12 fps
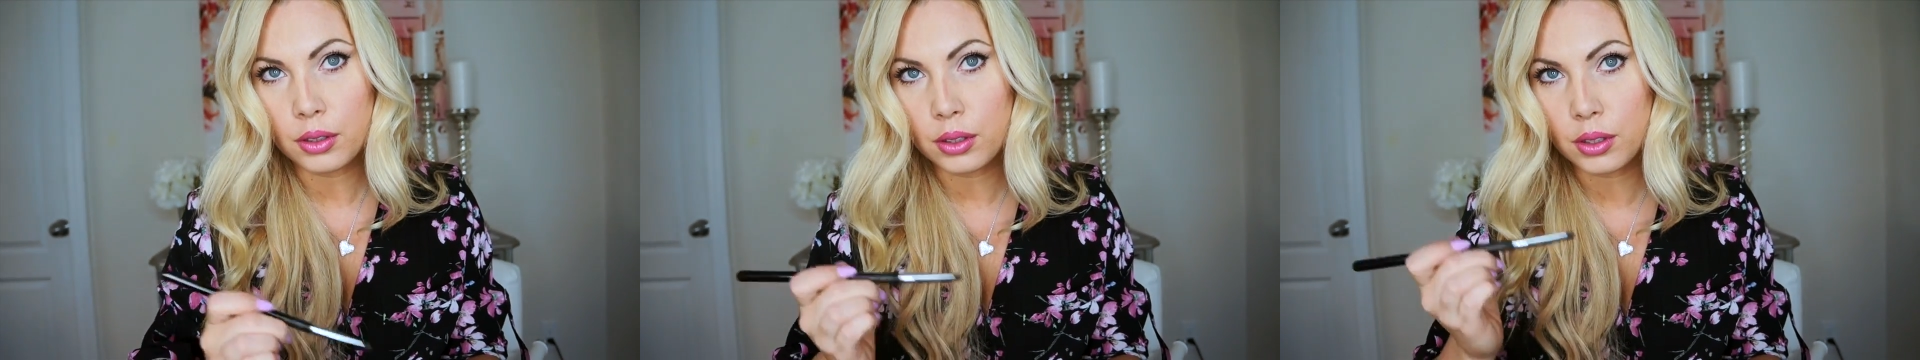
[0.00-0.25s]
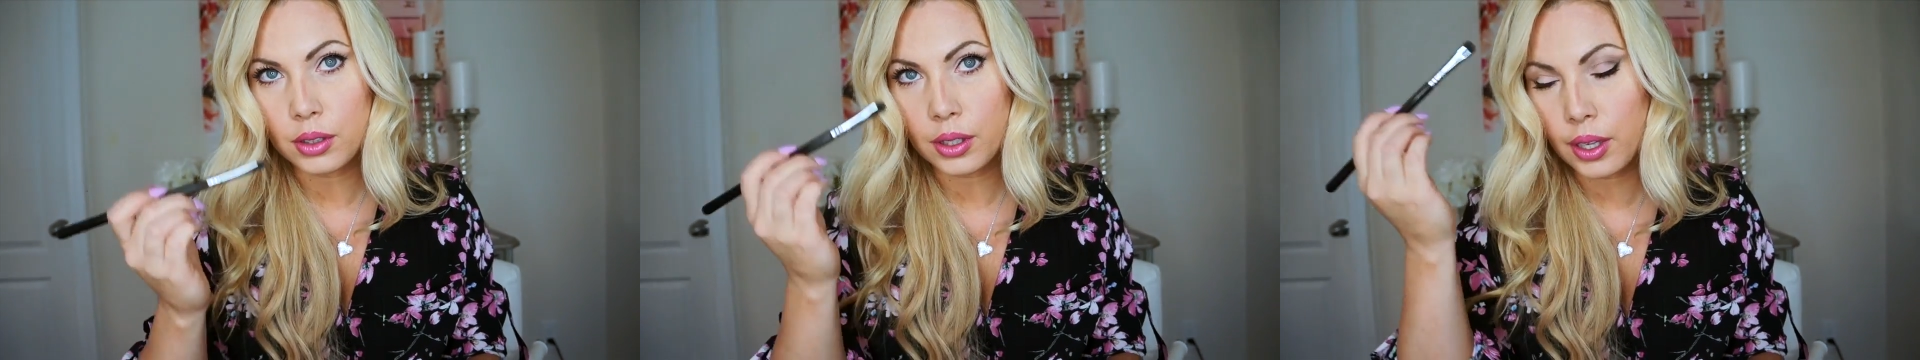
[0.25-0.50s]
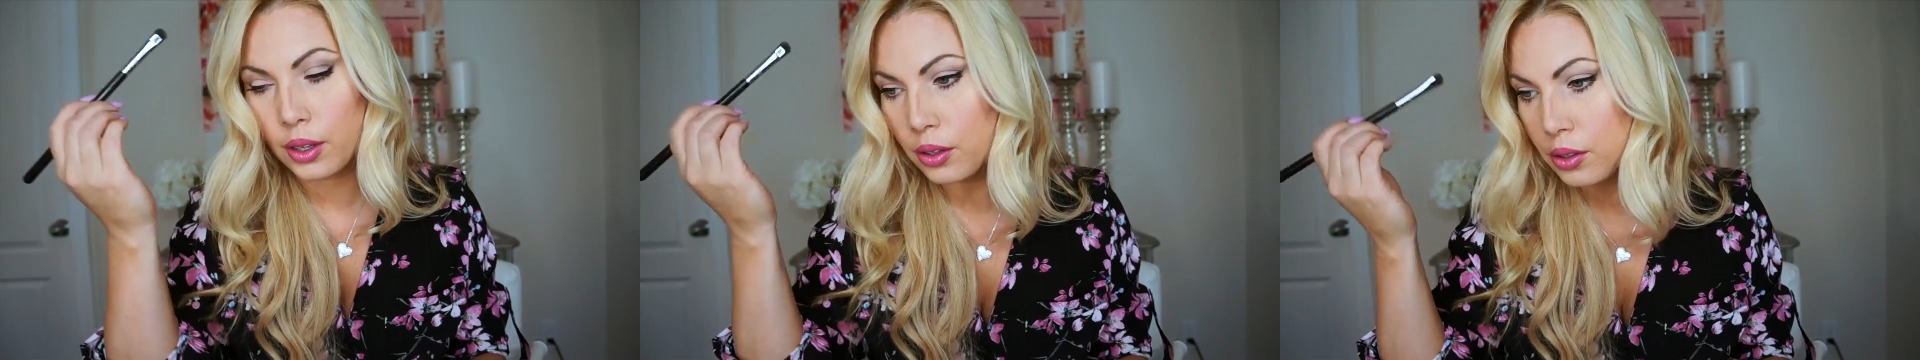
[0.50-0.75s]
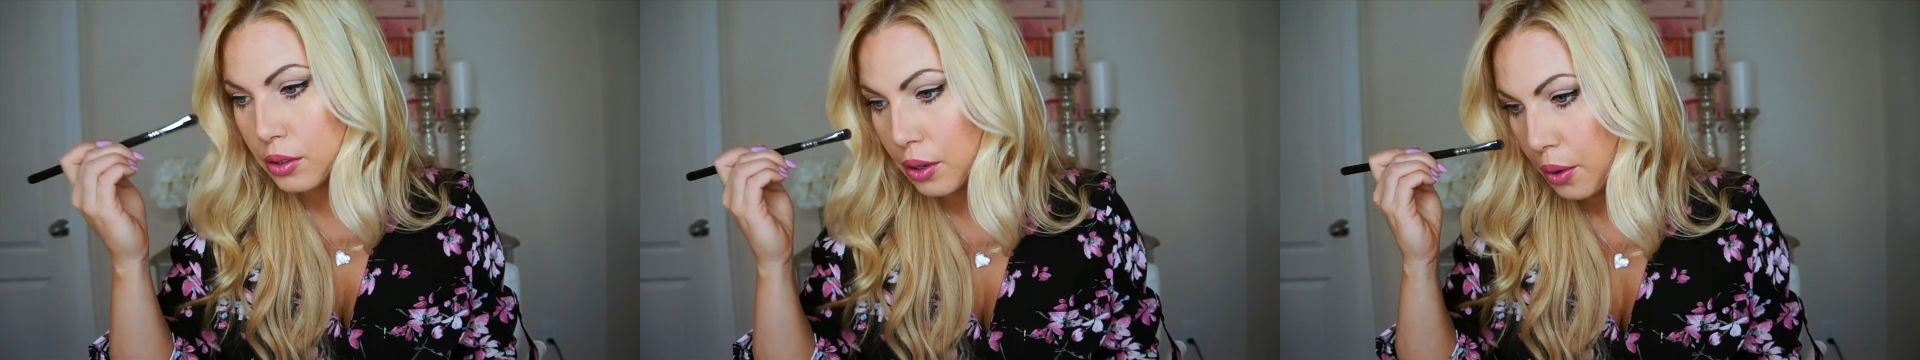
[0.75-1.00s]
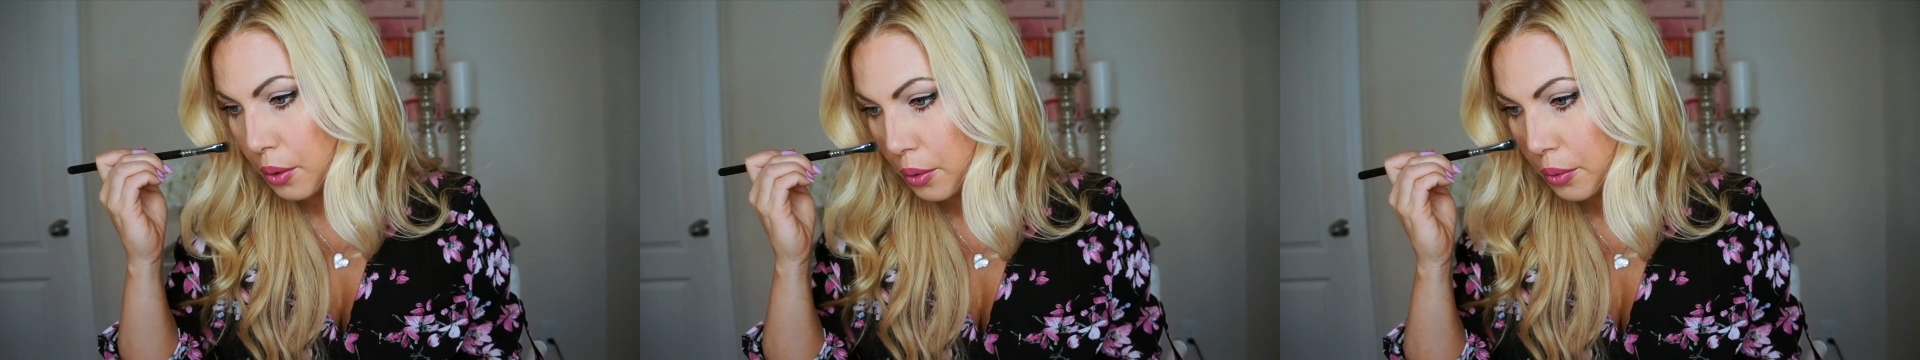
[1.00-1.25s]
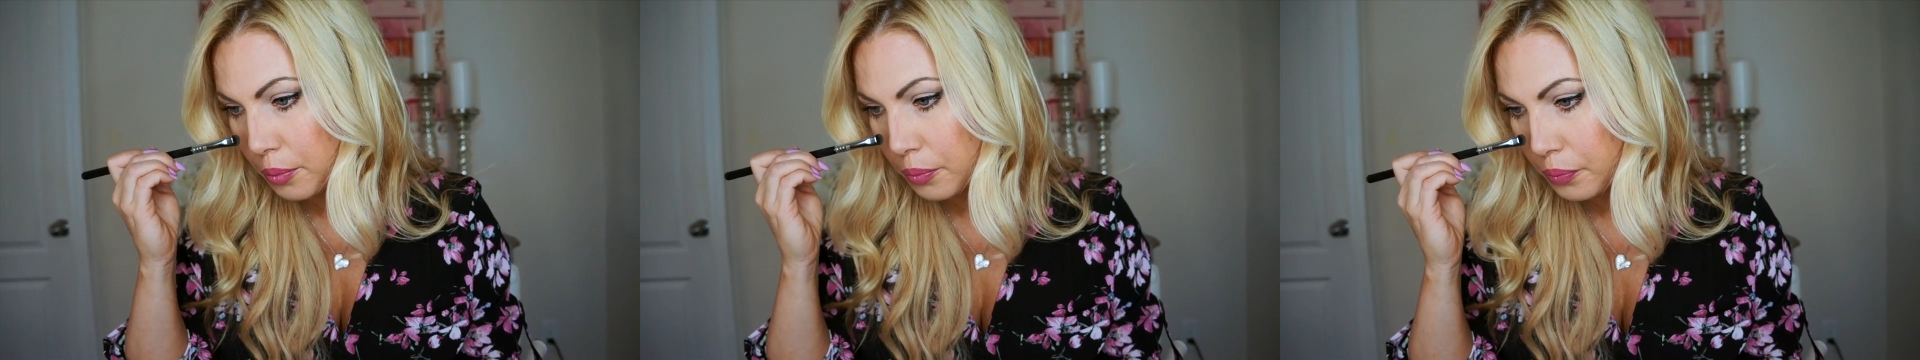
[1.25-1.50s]
Just like so,
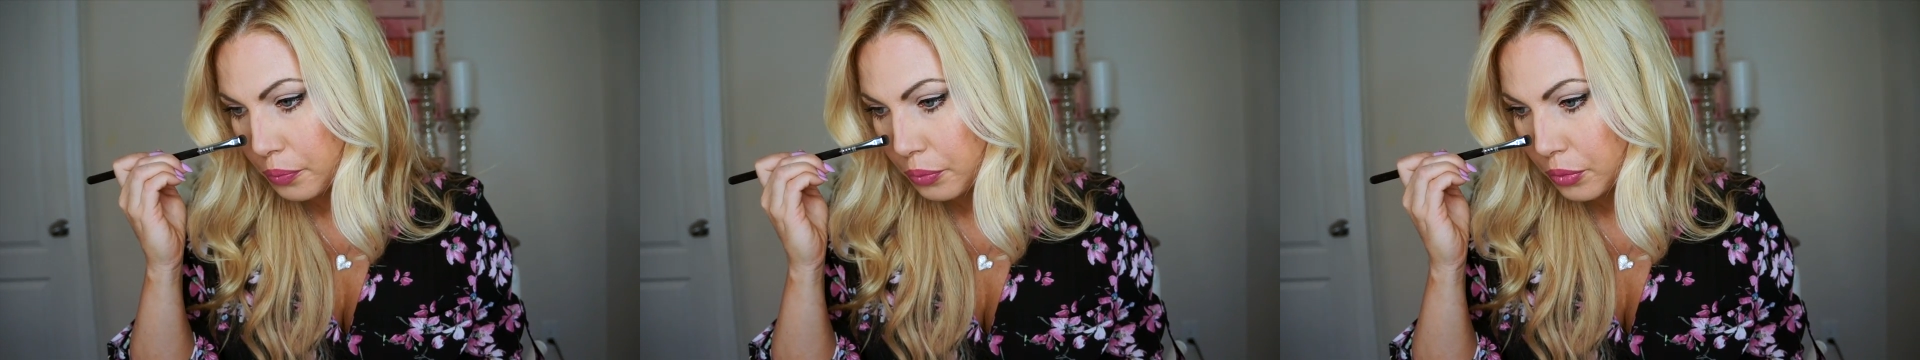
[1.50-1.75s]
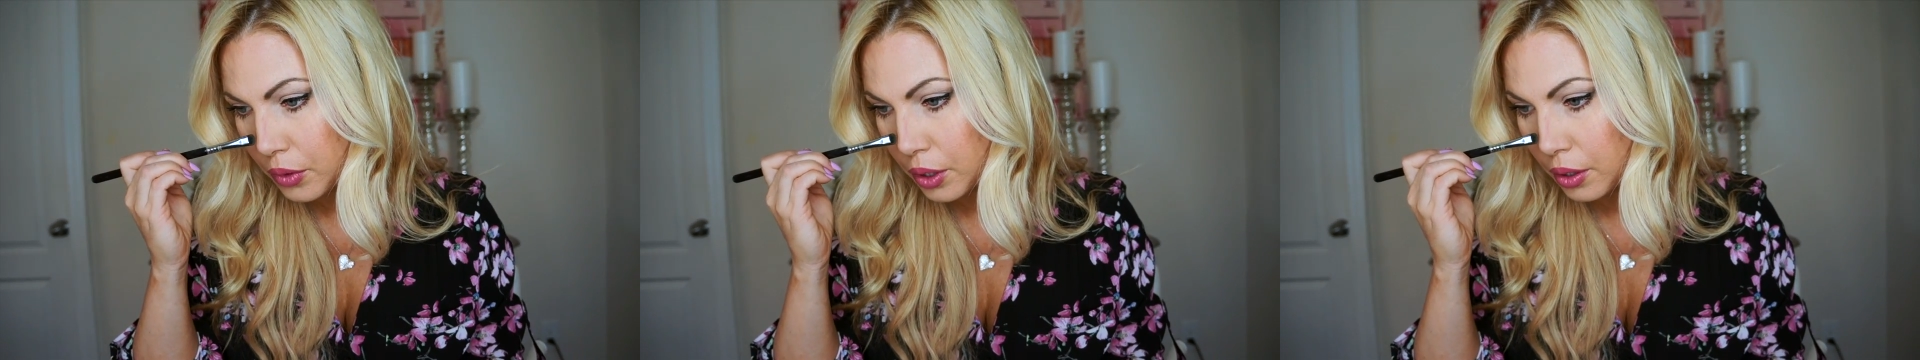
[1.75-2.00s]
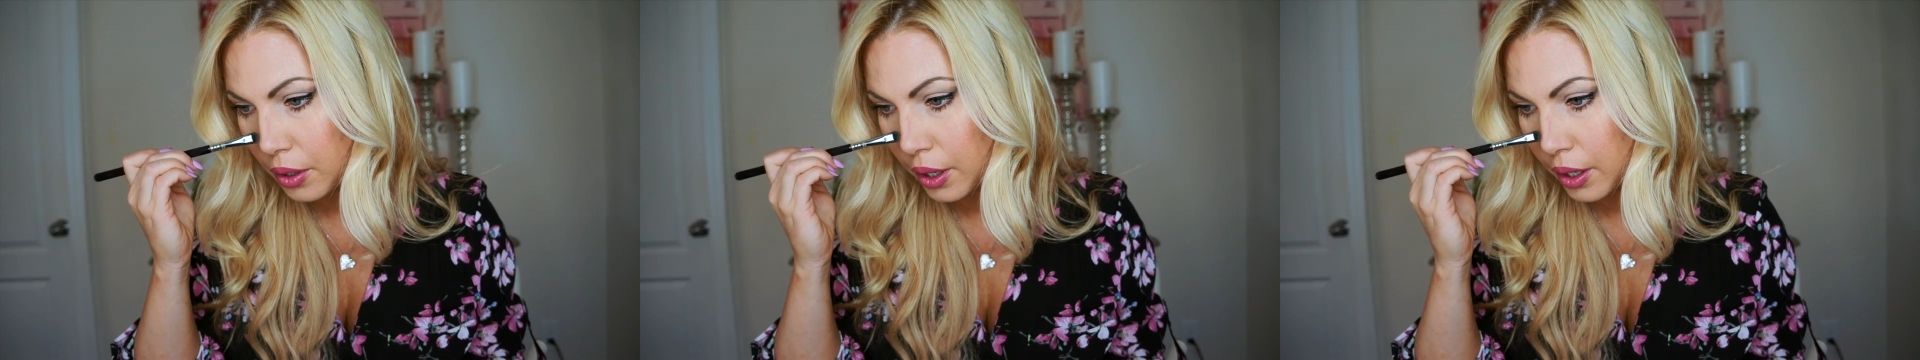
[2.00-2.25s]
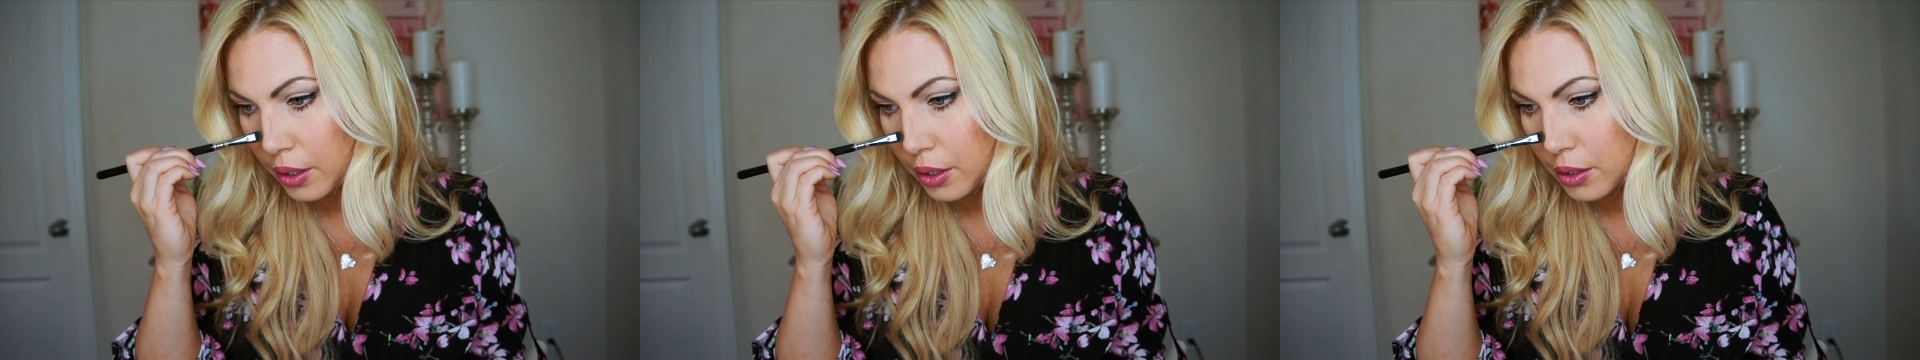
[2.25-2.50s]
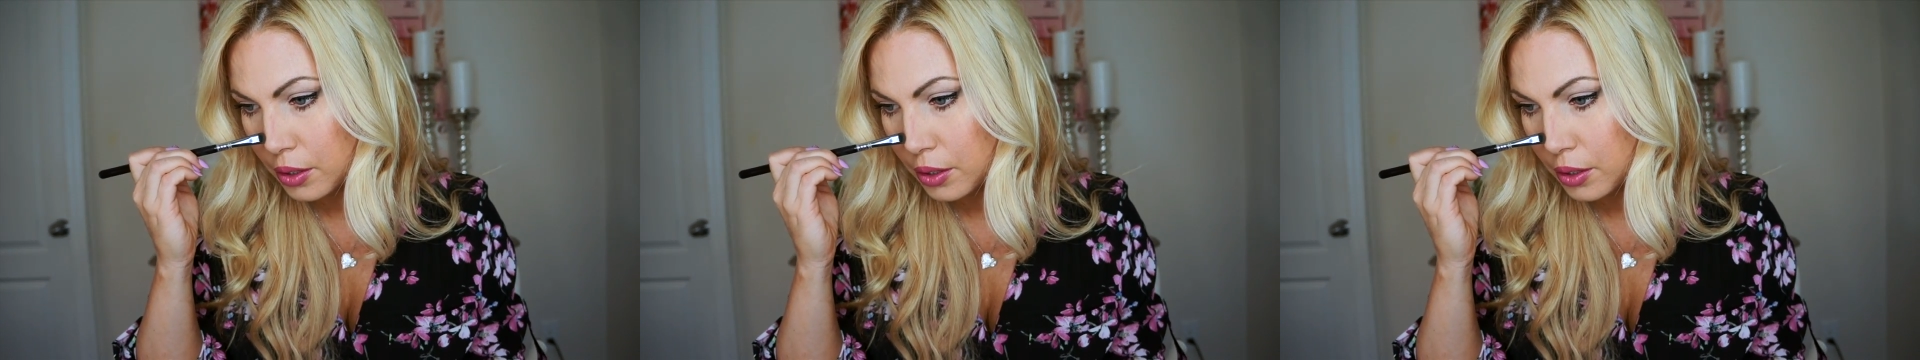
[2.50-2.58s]
and